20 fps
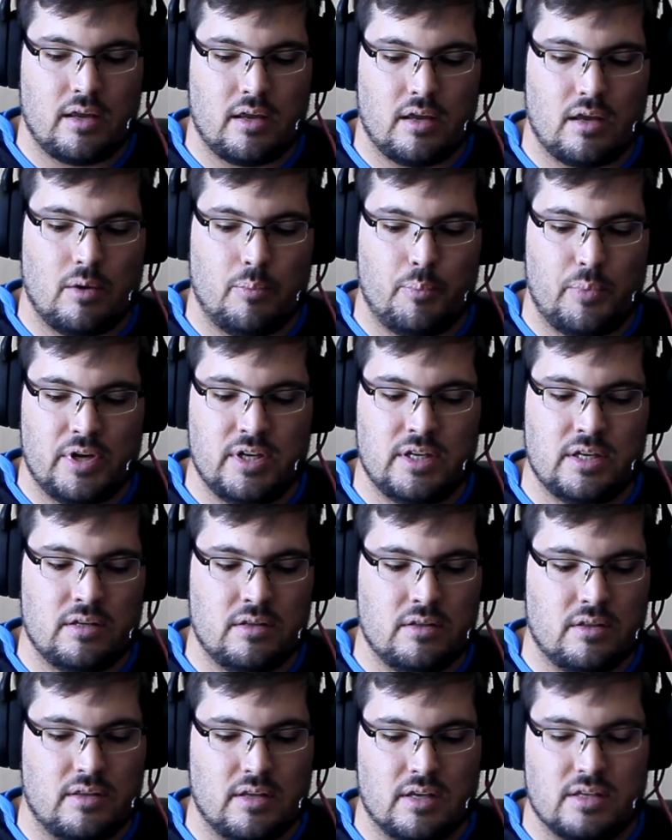my
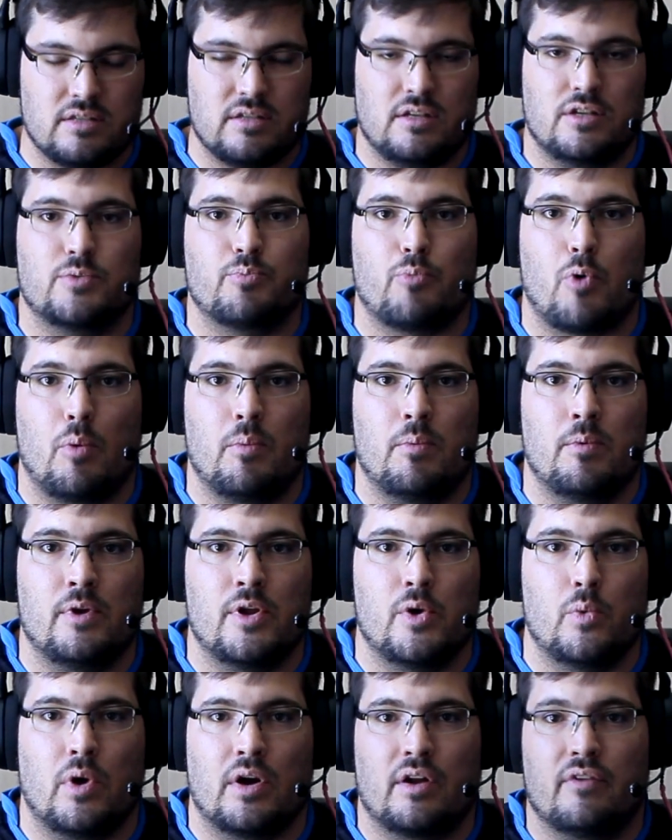opinion, this is
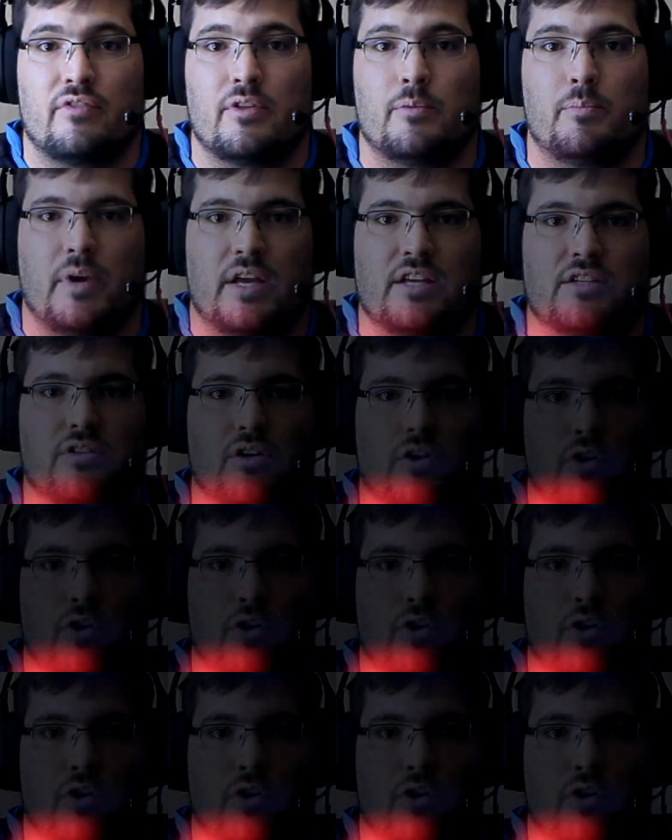probably one of the best